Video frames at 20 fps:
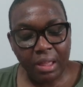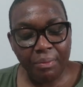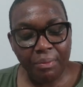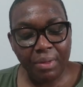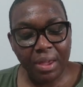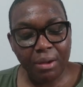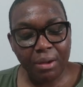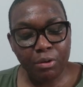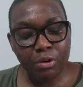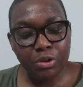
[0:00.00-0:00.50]

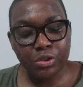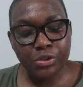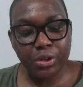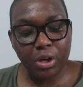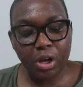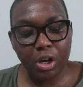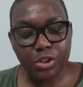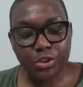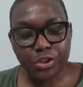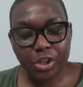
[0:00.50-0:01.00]
They also
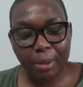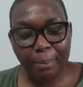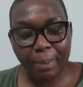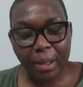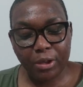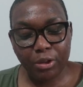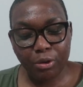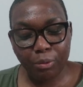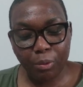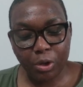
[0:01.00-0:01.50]
ask you
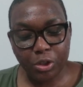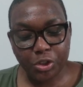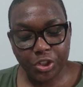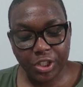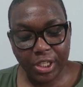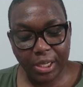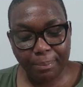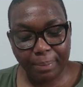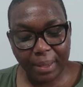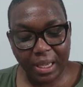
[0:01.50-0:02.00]
about your
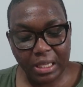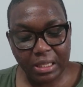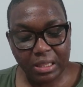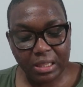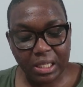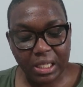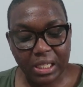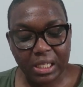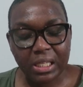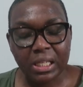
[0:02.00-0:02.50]
washing and
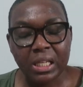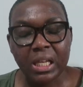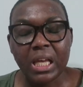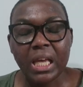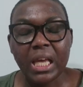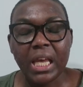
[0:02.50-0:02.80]
bathing.